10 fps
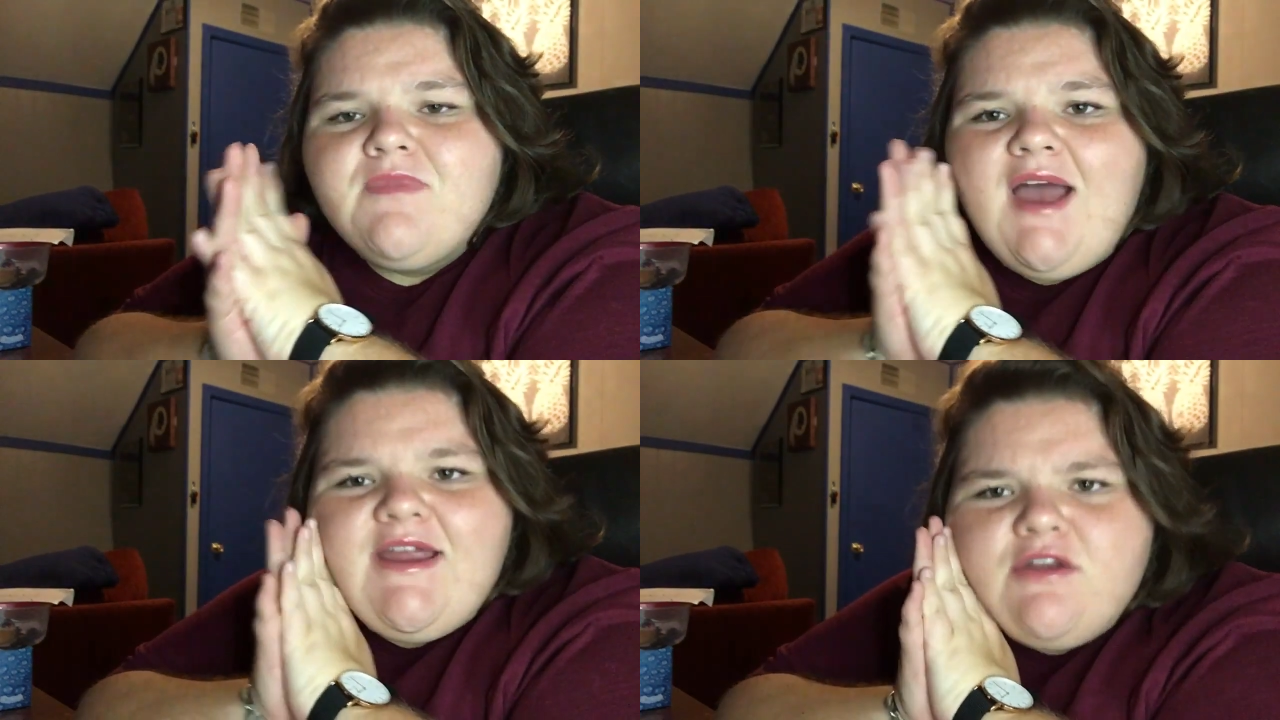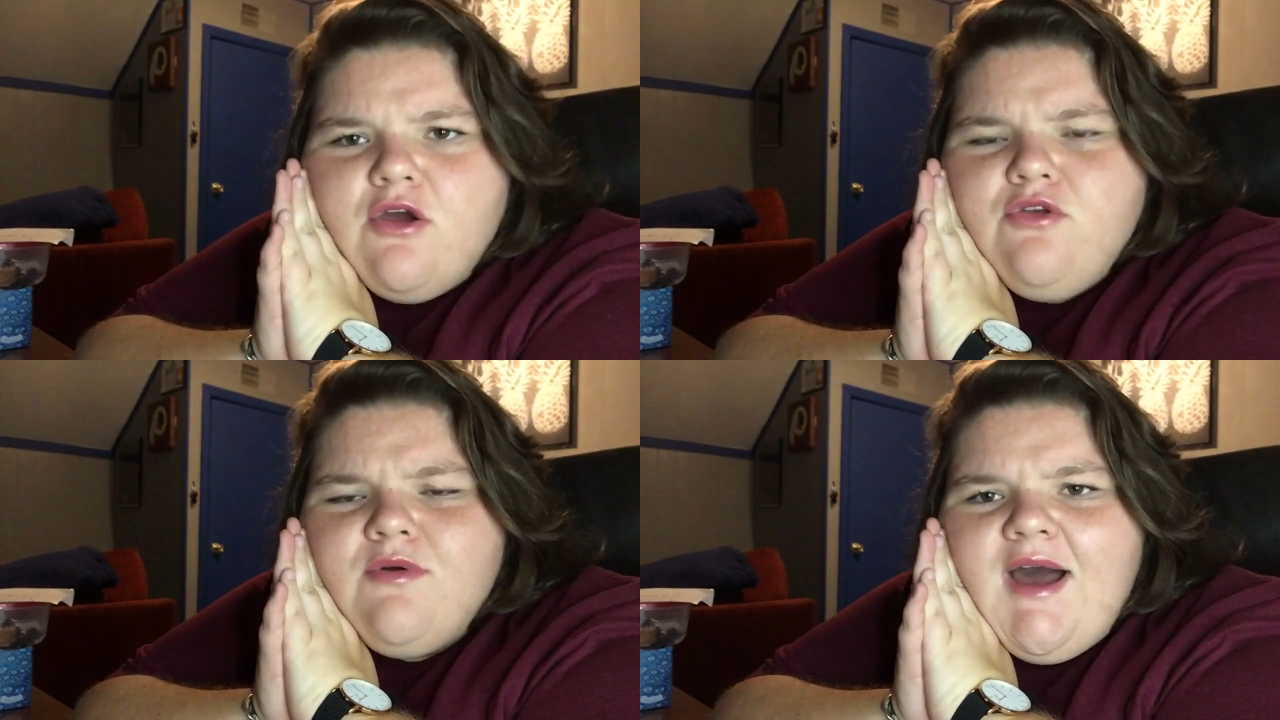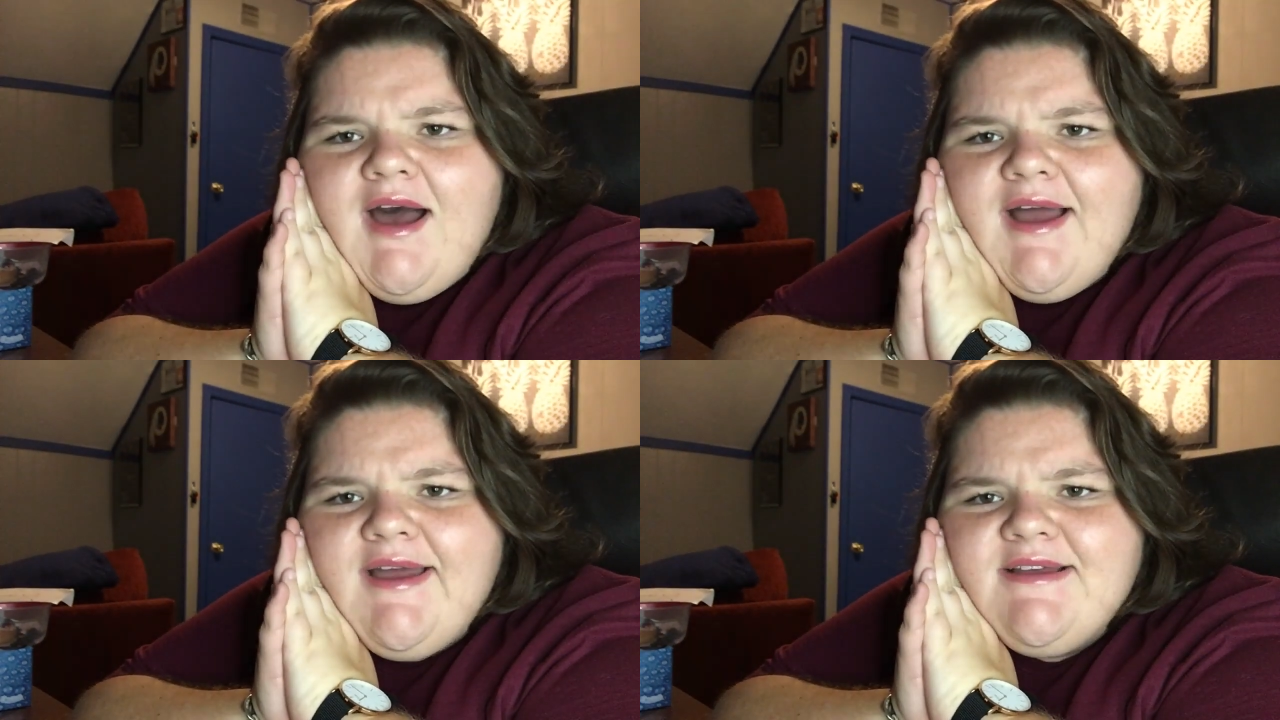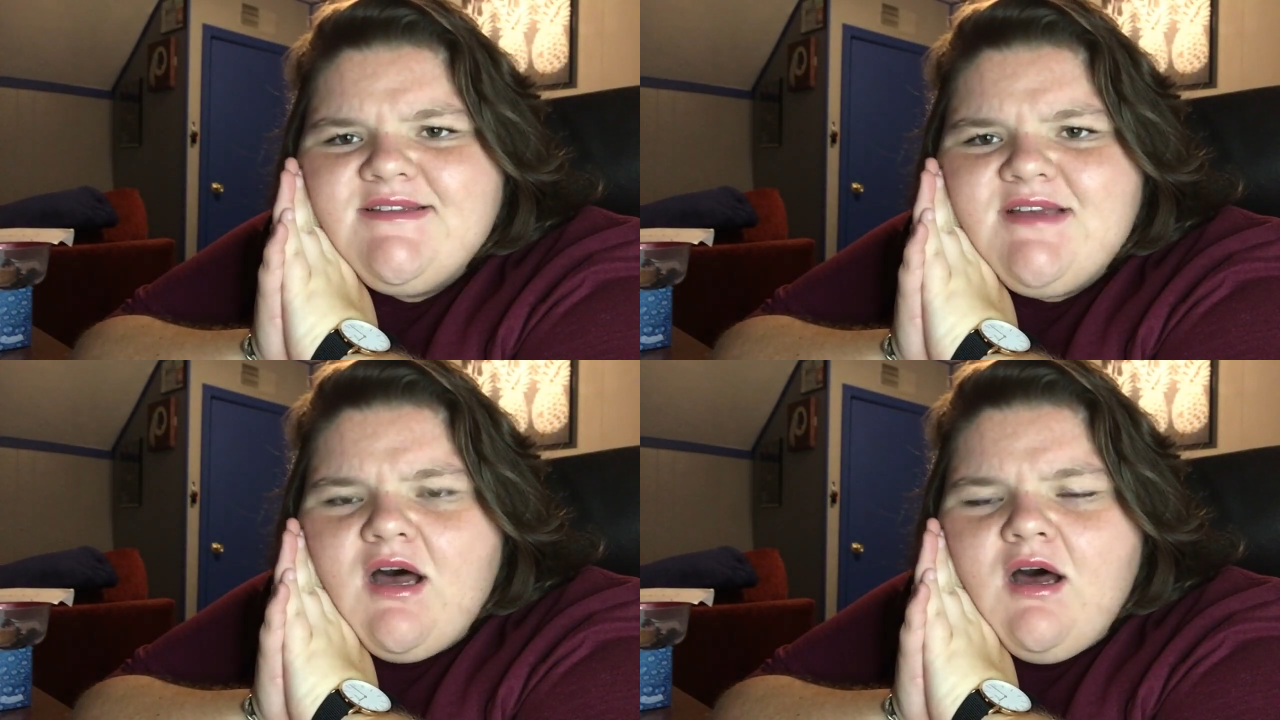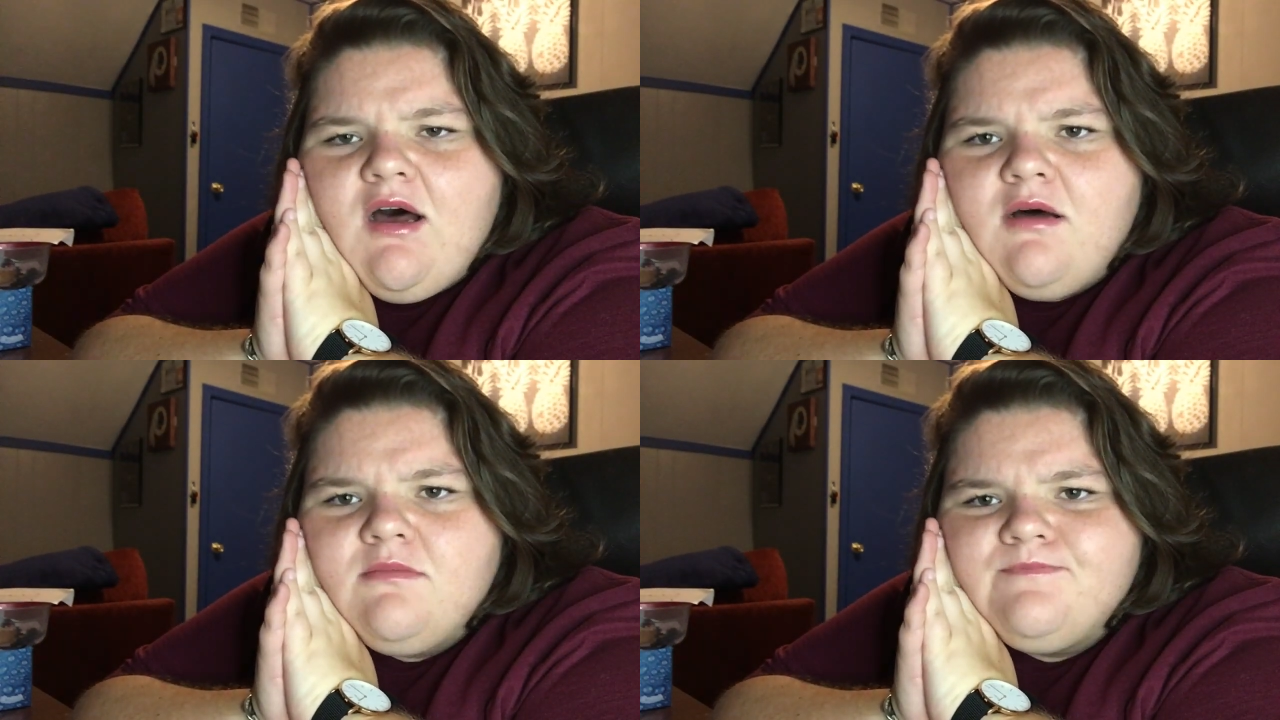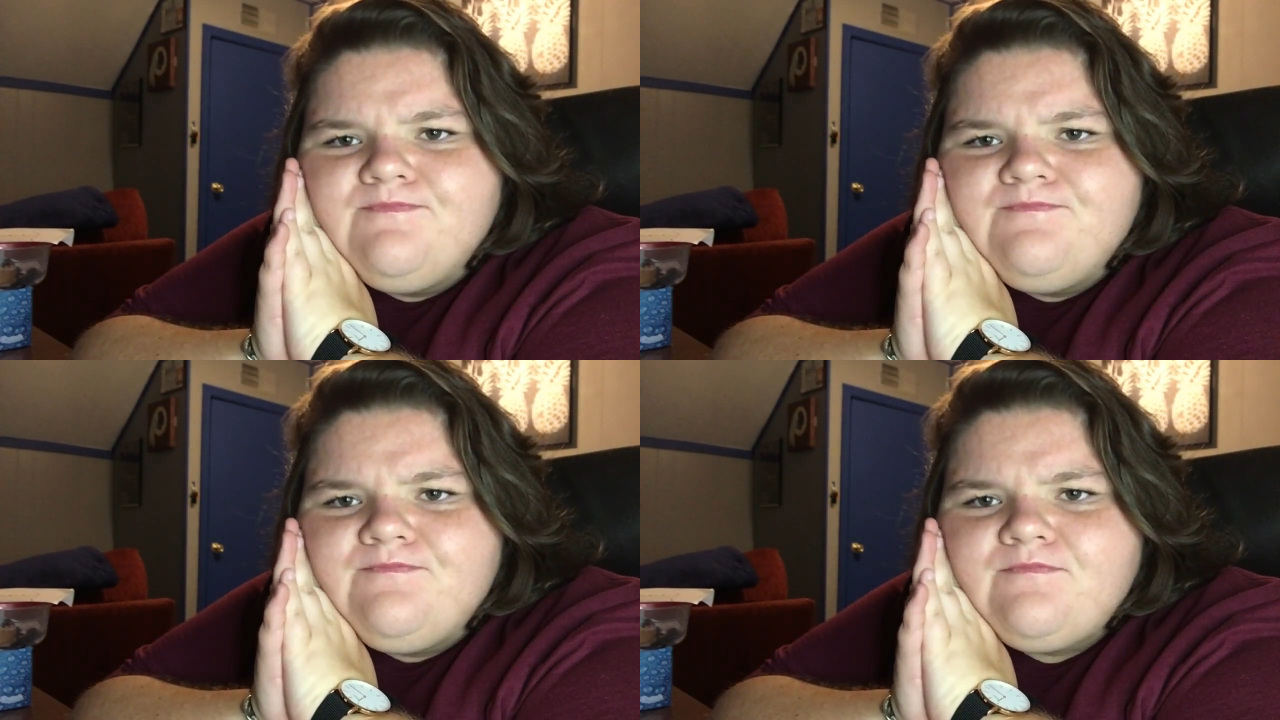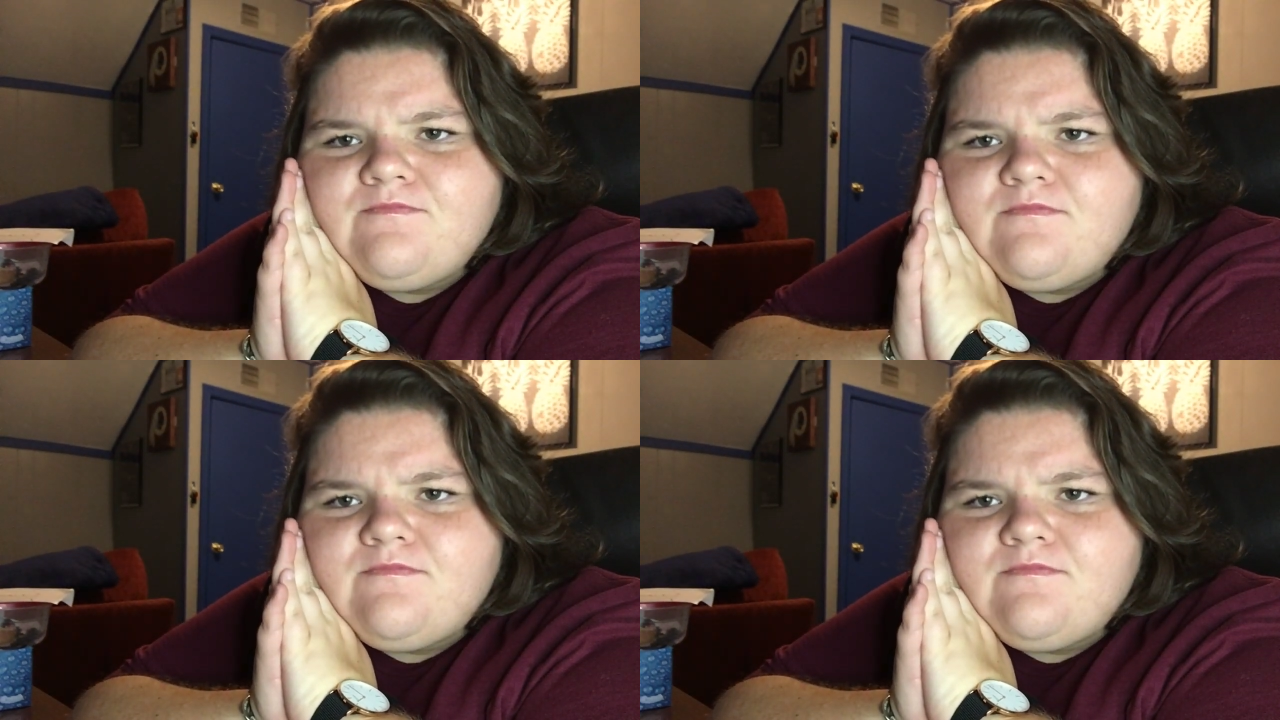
I know you guys um